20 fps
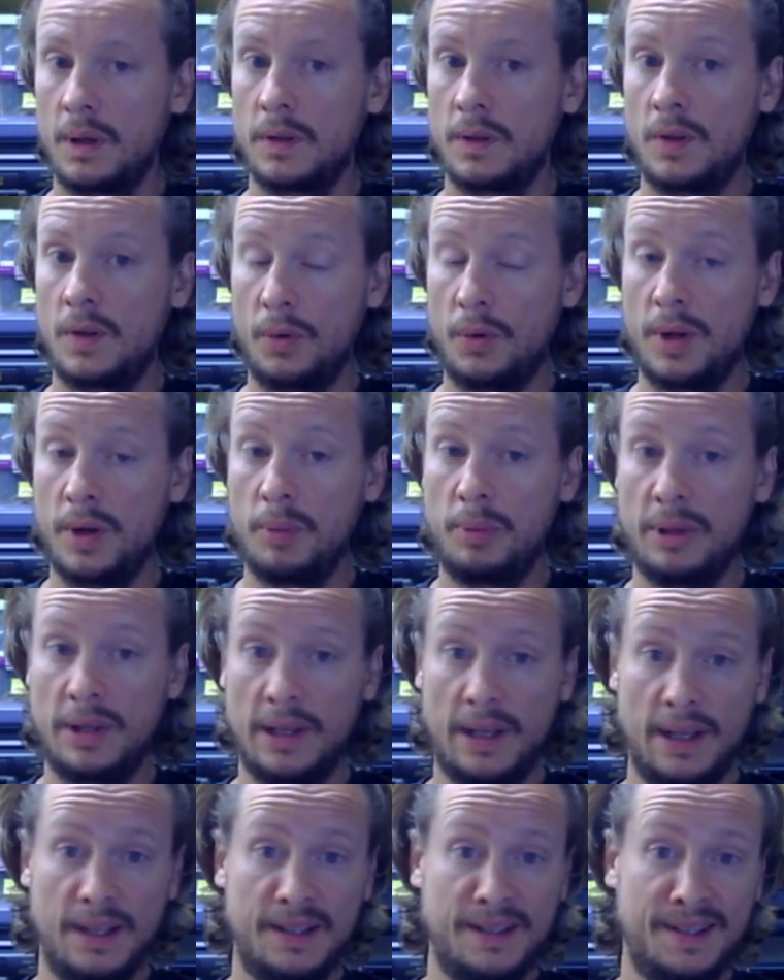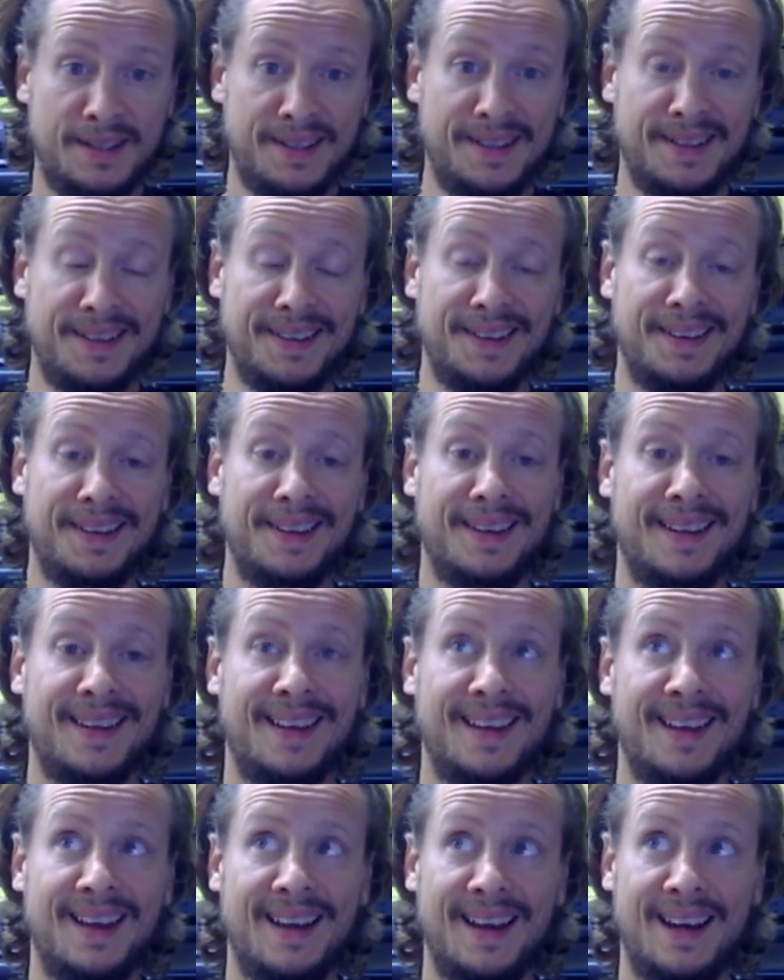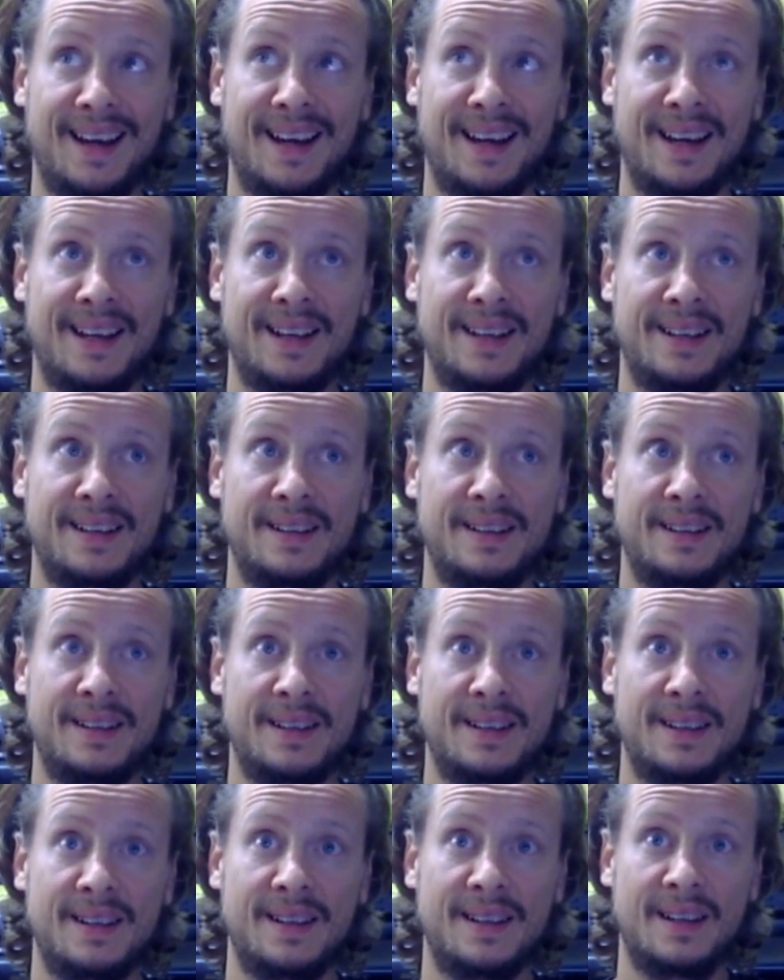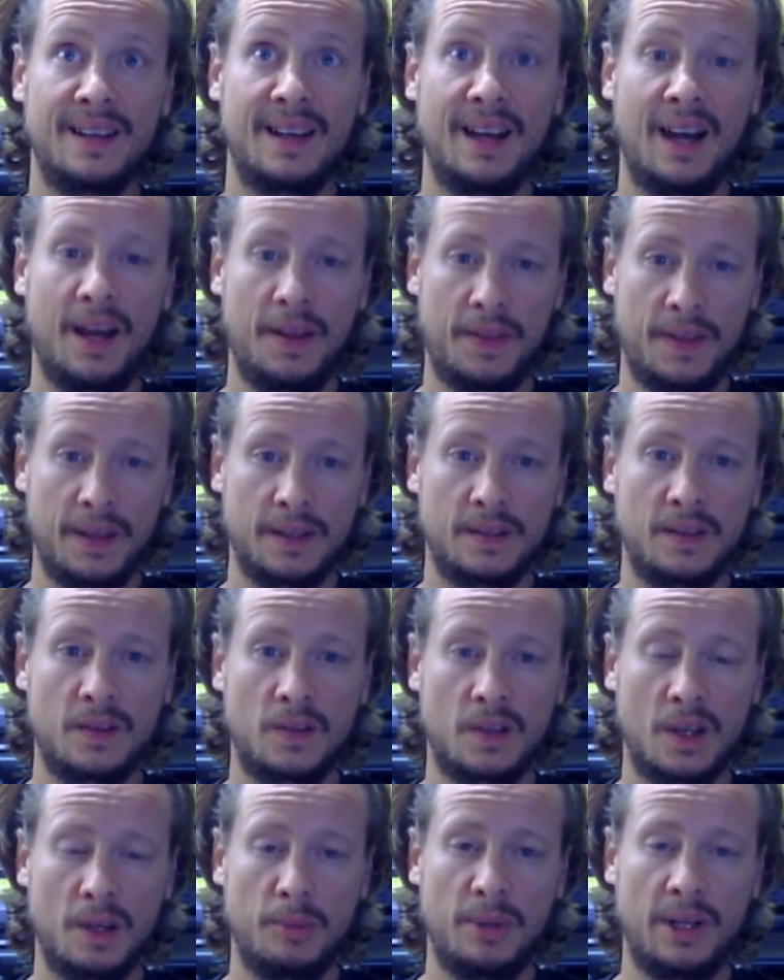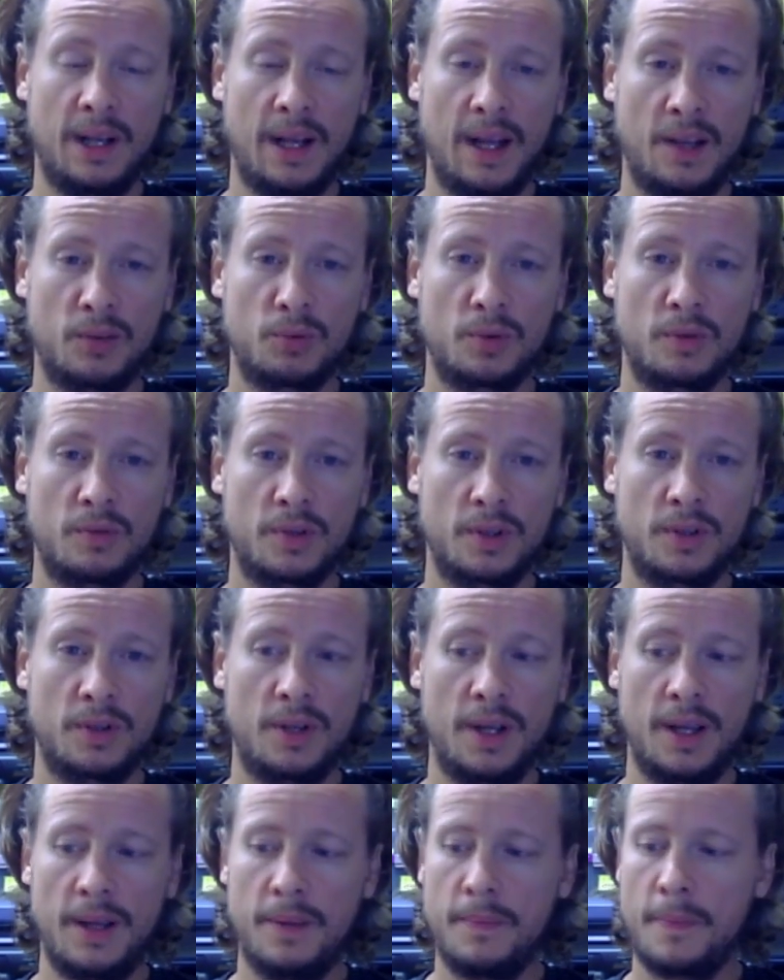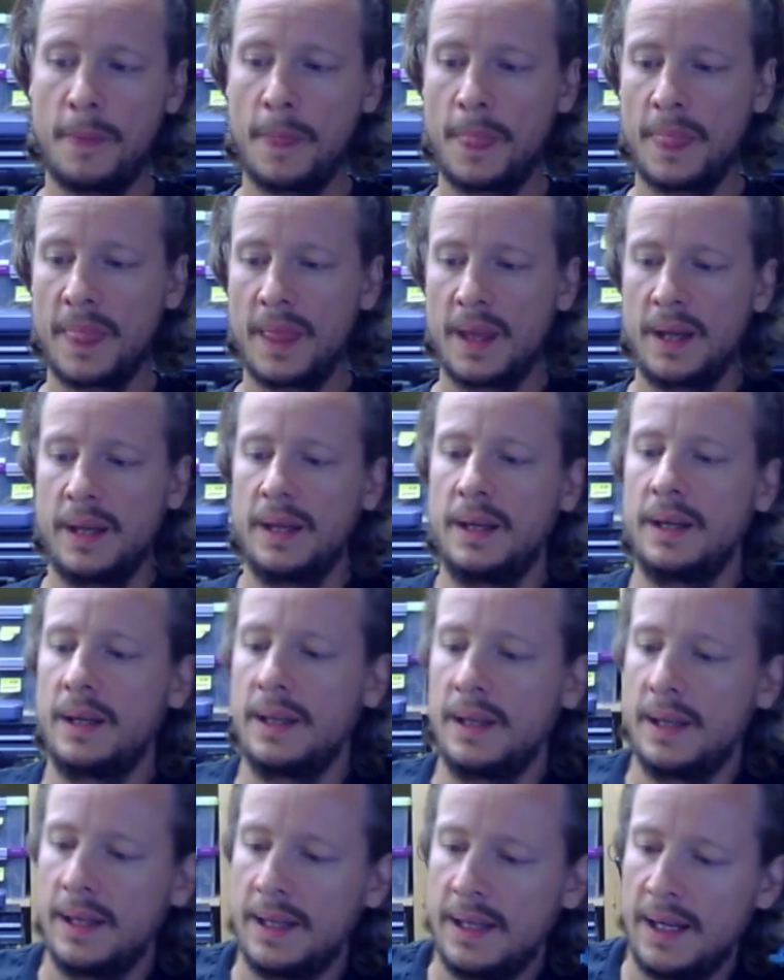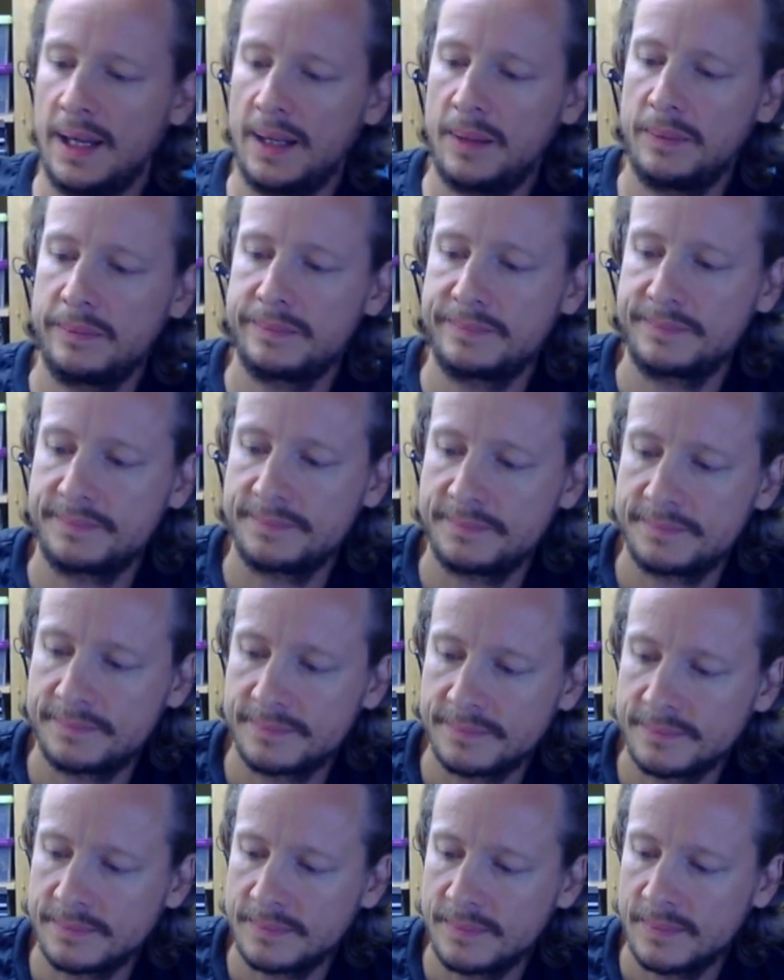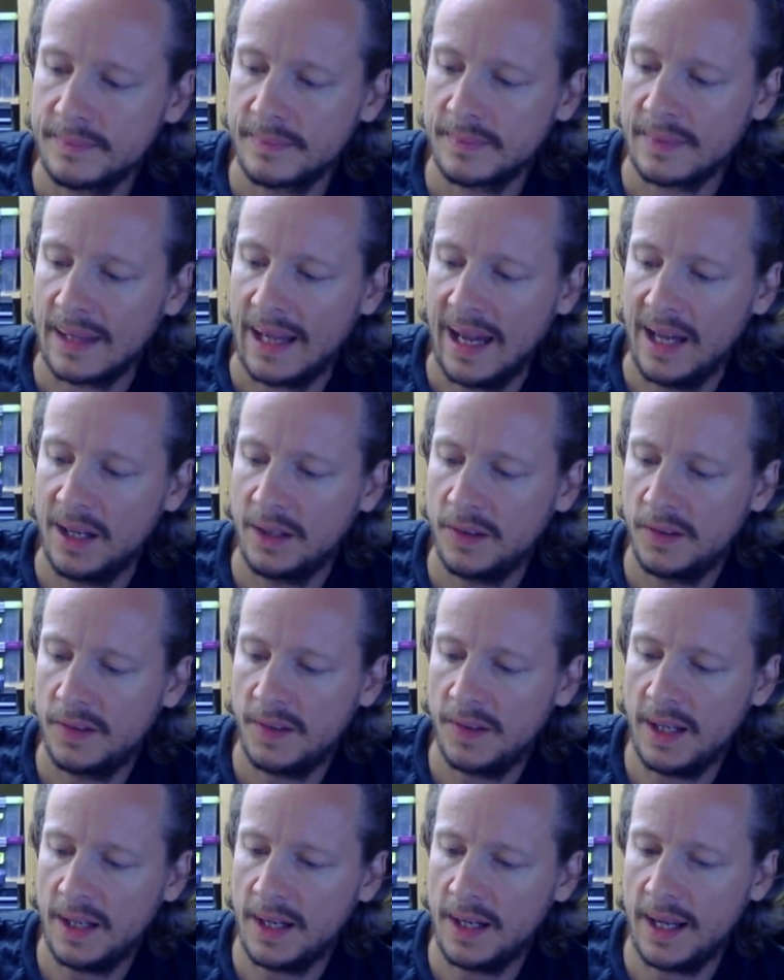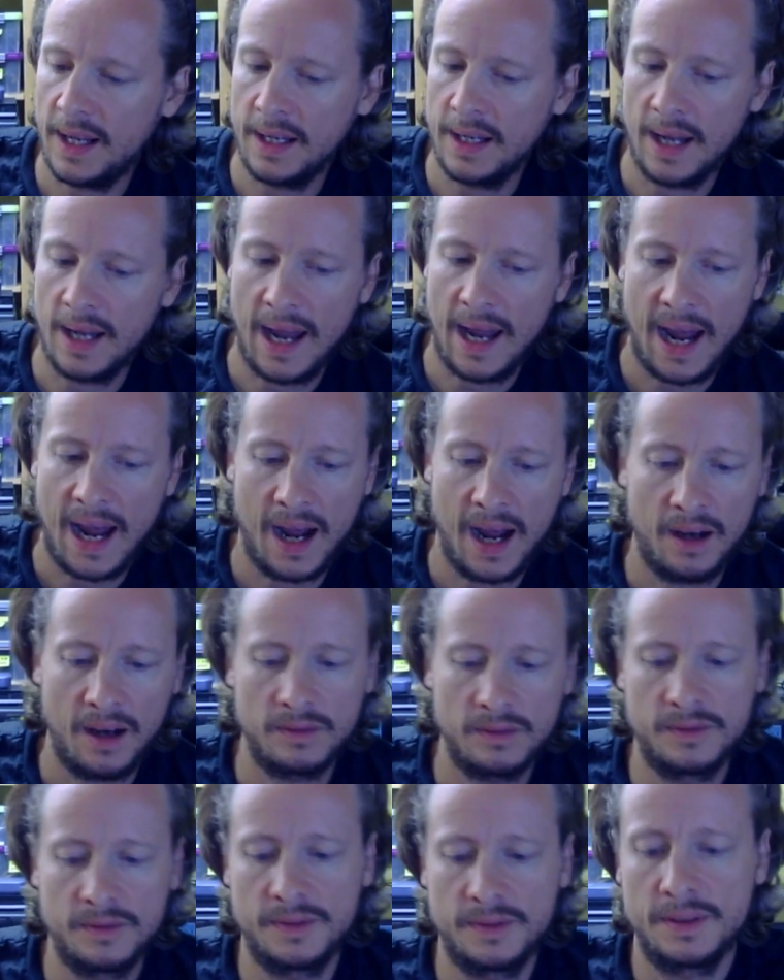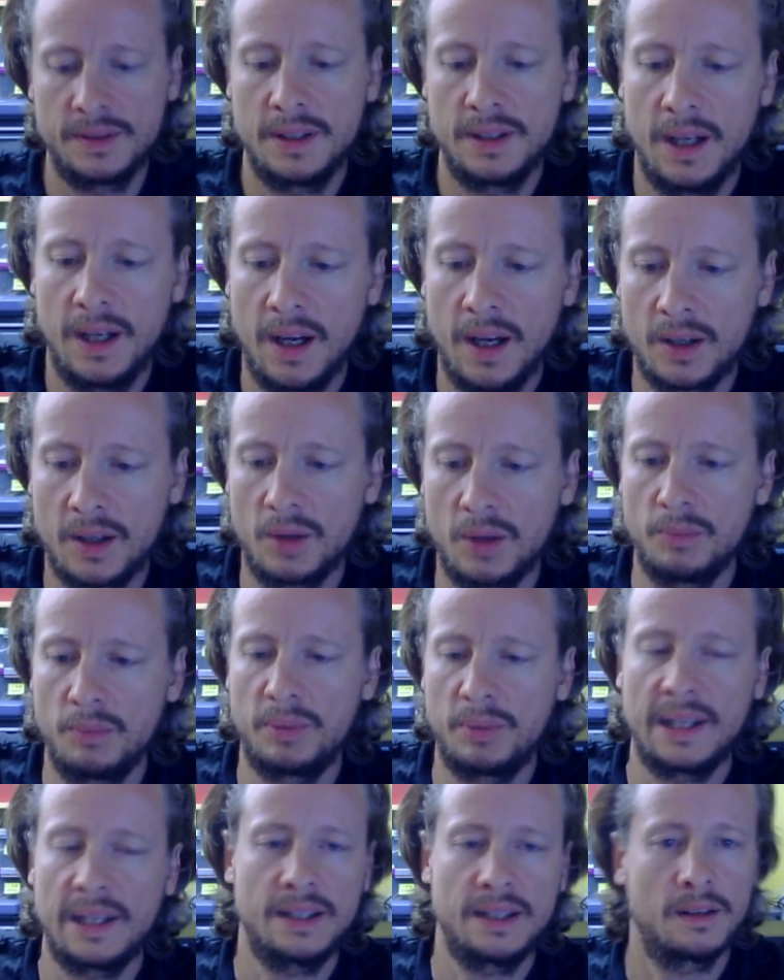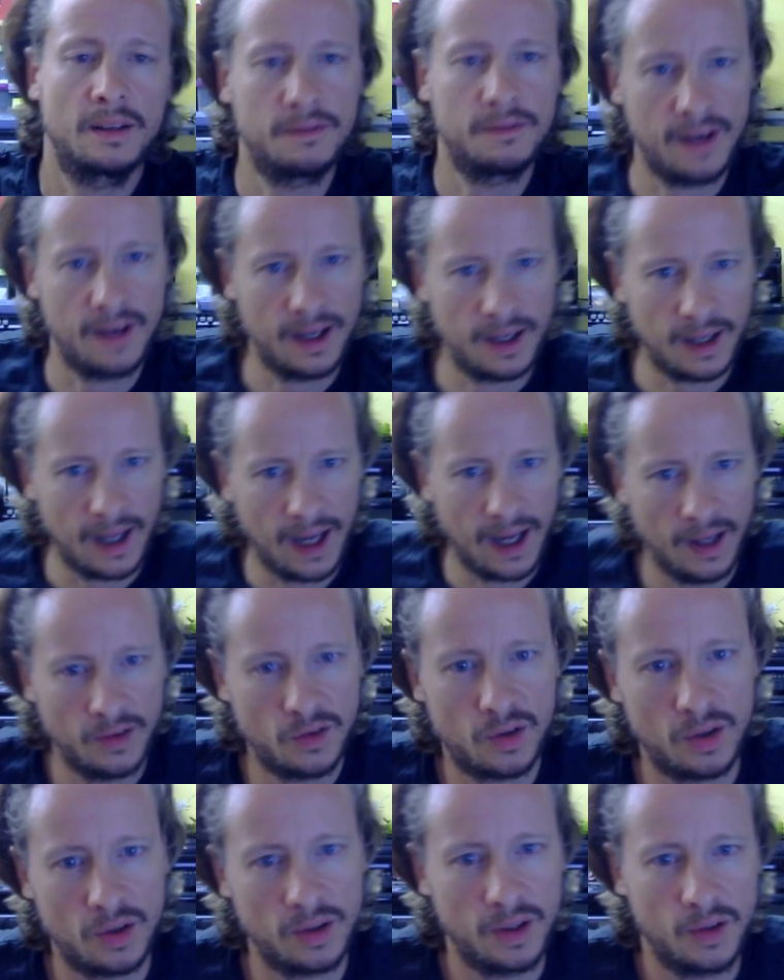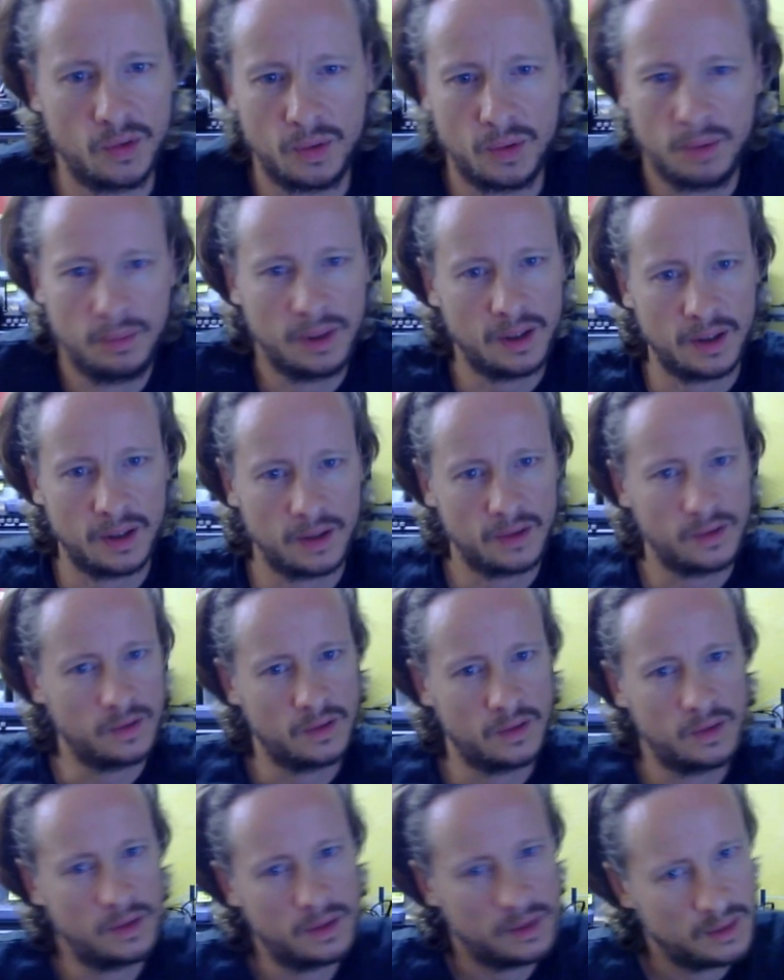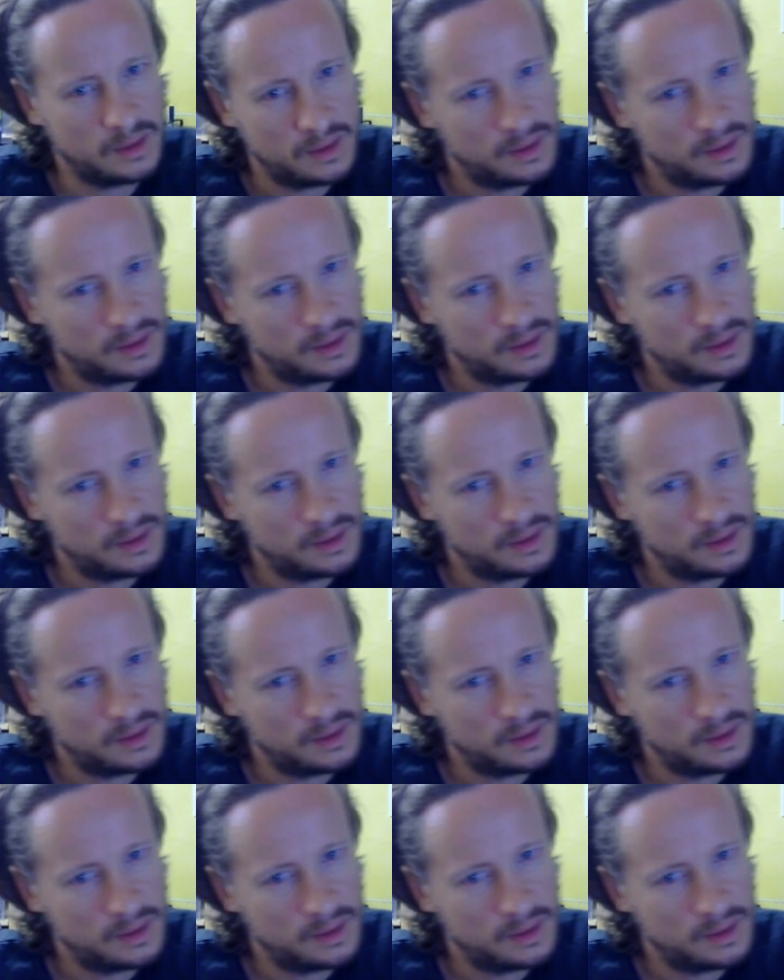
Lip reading: It's already a bit late, and I think this is going to be the last one for today. Yet, I don't say that I have a complete and final answer on this one, because